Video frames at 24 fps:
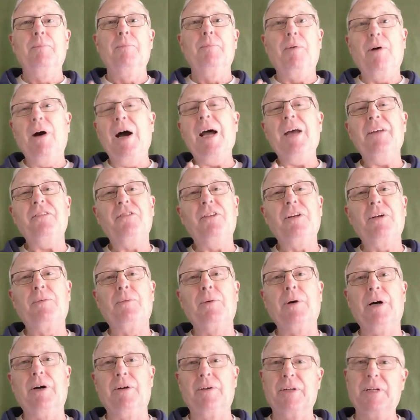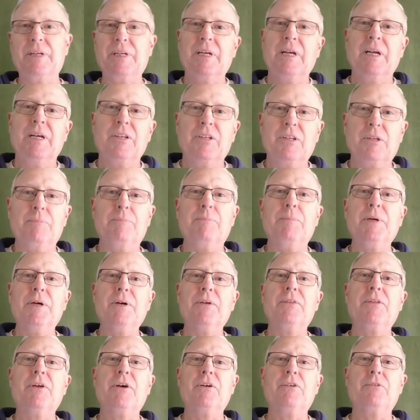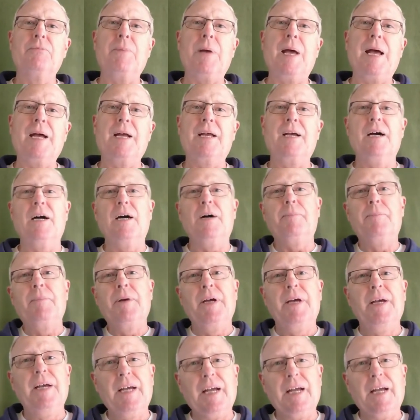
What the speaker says: plastic welding to build those back up